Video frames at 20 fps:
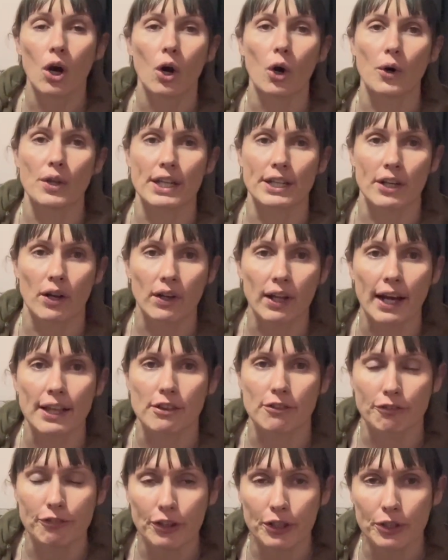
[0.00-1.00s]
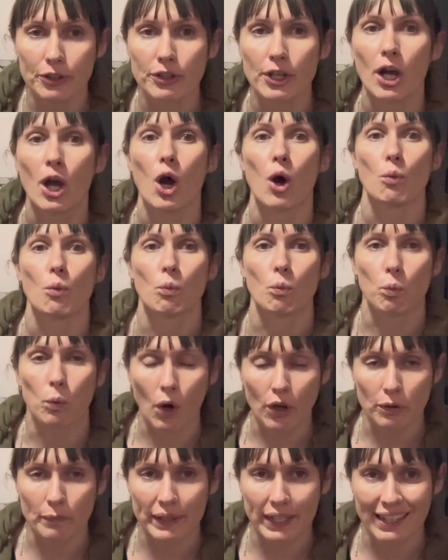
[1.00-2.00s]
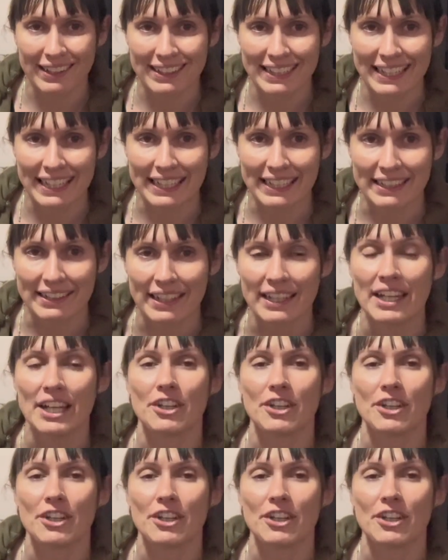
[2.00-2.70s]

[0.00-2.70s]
or they don't like the food, what are we going to need?